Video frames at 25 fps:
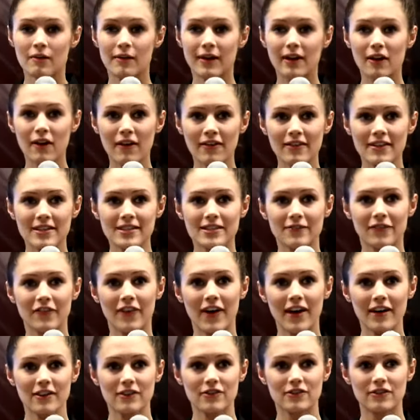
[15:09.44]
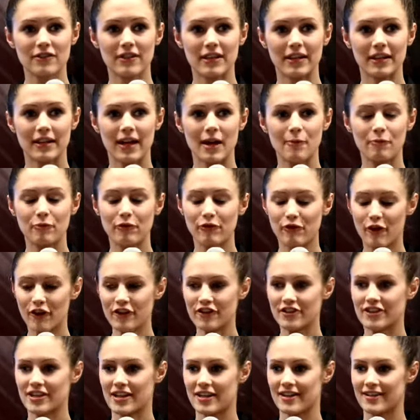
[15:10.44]
We got this factory
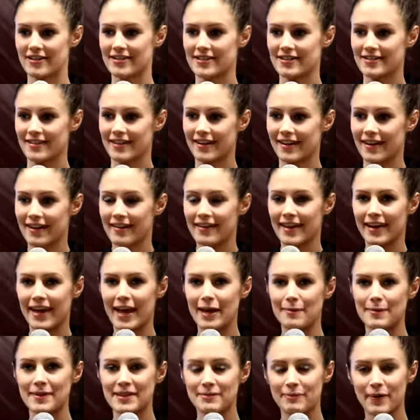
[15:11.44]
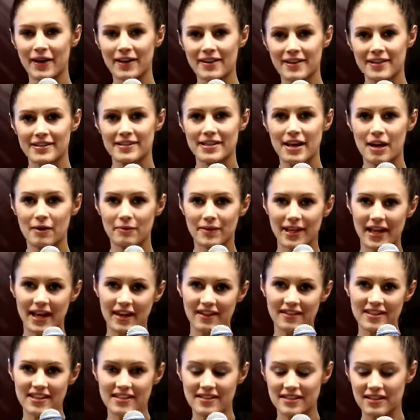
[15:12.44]
approach us. They came in, by this time we
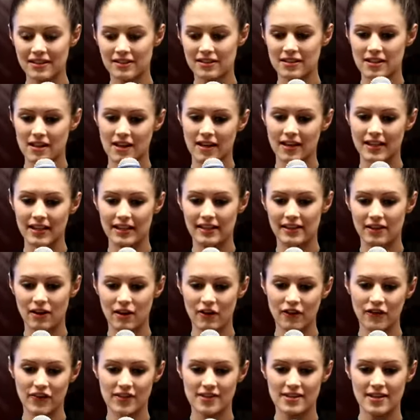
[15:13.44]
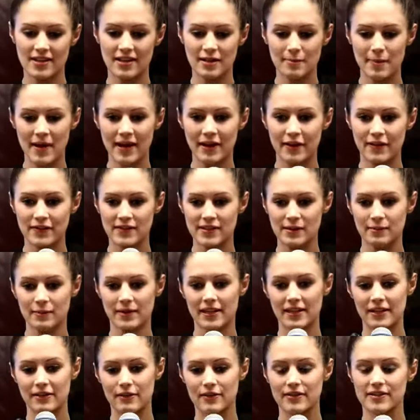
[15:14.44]
had this little tiny office at the back of
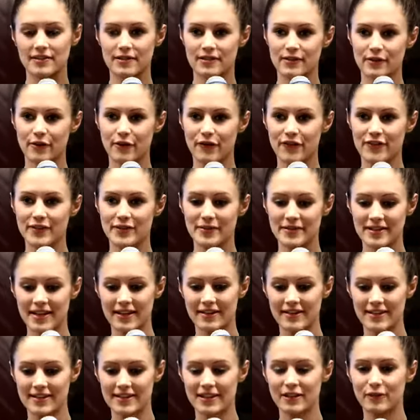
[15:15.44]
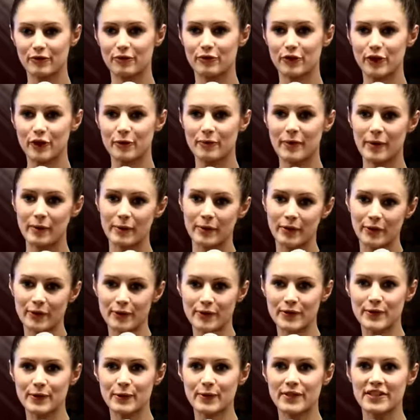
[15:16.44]
somebody else's office. It's like this little room where we're
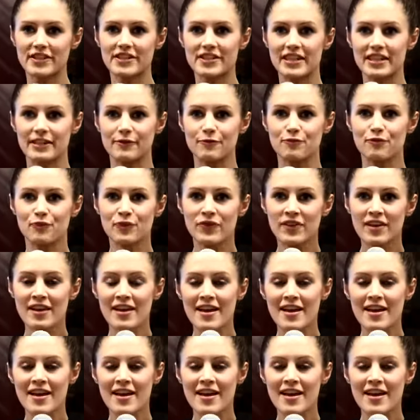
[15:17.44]
all squished in.